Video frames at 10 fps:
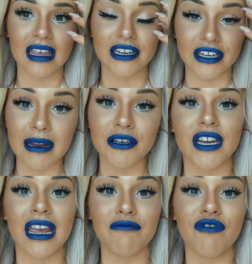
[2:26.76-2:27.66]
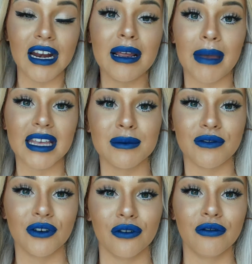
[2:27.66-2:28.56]
it, it, it really makes me
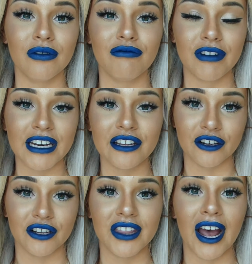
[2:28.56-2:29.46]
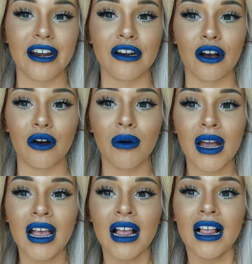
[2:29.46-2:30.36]
feel really good that I know
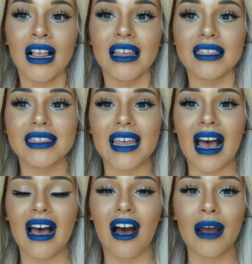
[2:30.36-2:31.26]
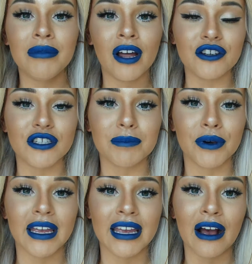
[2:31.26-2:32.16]
that I'm not just
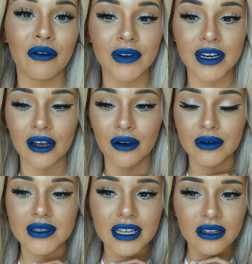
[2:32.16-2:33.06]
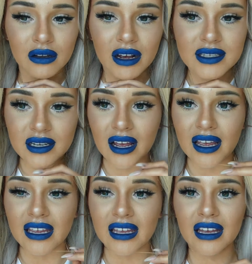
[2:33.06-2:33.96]
putting out videos that you guys are
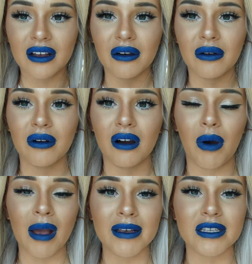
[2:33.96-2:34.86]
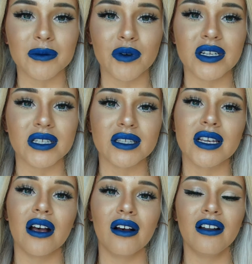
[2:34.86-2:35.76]
like why am I subscribed to this
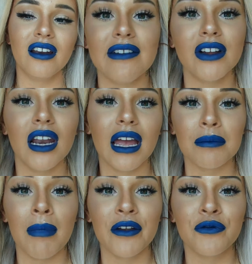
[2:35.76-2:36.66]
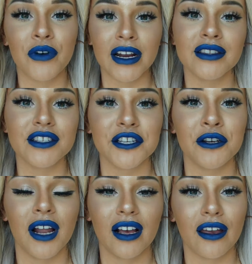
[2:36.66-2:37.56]
girl? Even like my friends
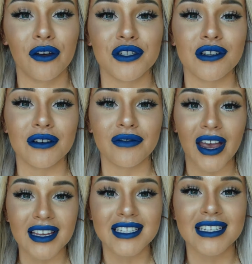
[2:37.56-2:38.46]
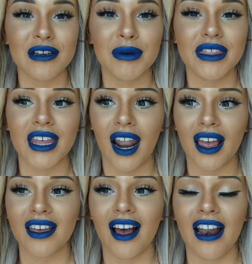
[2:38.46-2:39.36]
who like I go to university with, they're
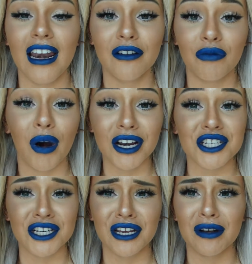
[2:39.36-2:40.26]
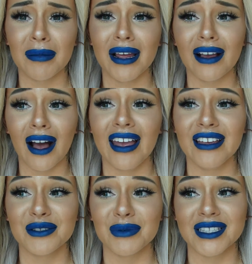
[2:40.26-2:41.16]
like, I love watching you. And I'm like,
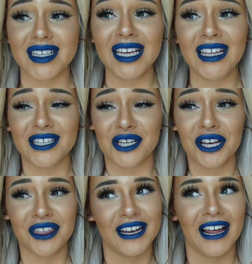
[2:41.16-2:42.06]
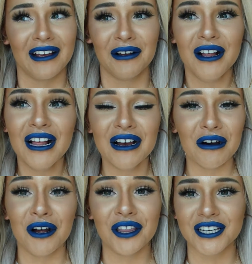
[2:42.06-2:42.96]
guys, we see each other like
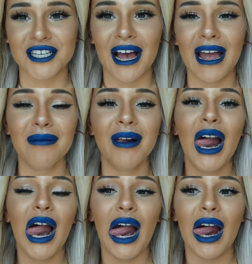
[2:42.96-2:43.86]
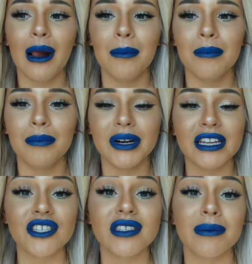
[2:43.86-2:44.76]
all the time. Um, but
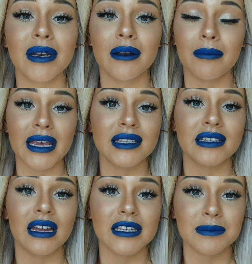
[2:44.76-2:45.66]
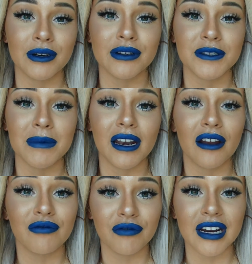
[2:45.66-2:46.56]
it's just been an amazing experience for me and
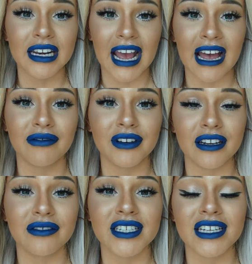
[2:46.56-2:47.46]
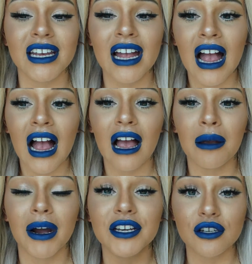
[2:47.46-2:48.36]
I really have loved it.
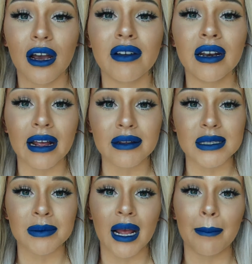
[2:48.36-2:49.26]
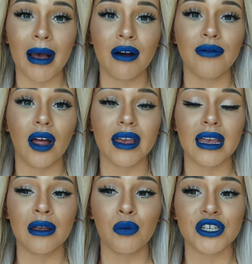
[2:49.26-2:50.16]
Um, I do have an announcement about
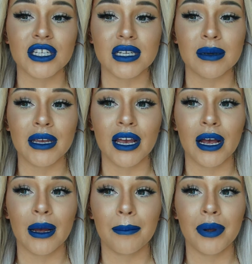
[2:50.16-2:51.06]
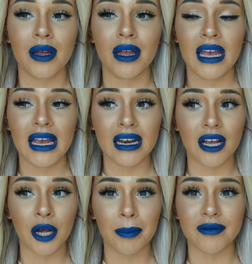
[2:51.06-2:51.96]
vlogging, which is going to be up in
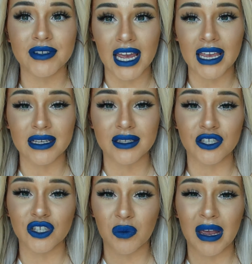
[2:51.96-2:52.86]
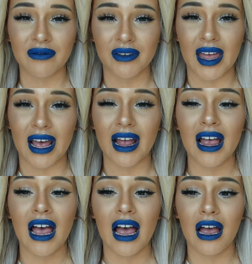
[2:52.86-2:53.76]
a couple of days. So just wait for that.
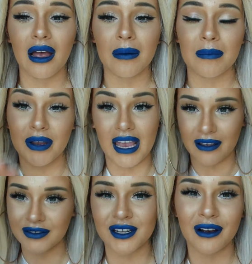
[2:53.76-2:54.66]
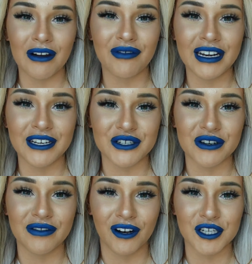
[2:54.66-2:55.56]
Um, but yeah, so I've really
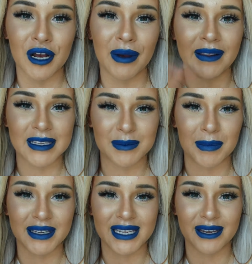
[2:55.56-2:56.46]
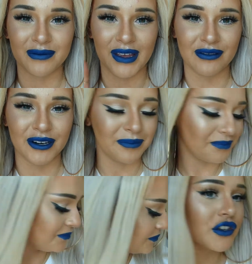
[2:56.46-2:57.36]
enjoyed Vlogtober. That's been my second favourite.
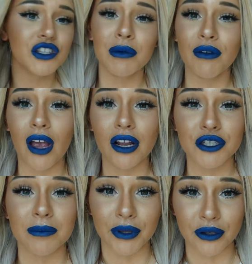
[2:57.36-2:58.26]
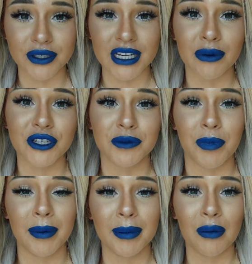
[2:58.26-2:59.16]
So moving on to beauty, which is
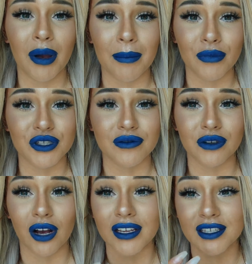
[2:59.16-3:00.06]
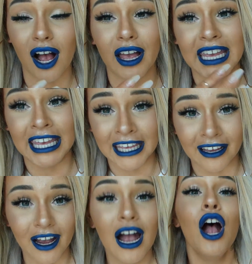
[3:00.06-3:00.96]
probably why most of you guys are
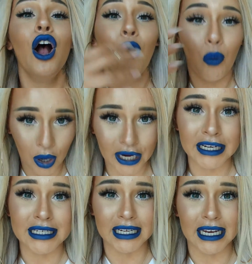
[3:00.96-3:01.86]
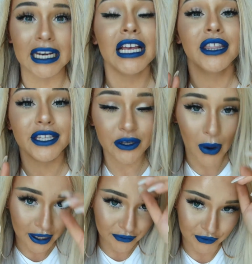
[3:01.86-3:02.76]
here, we're going to dig in. There's
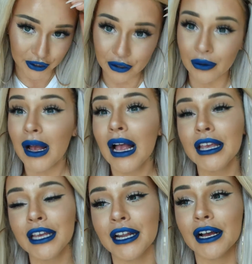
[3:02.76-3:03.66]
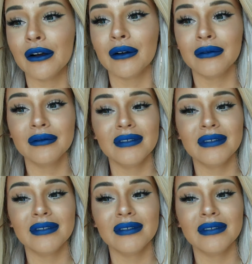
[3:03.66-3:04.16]
quite a few, you know,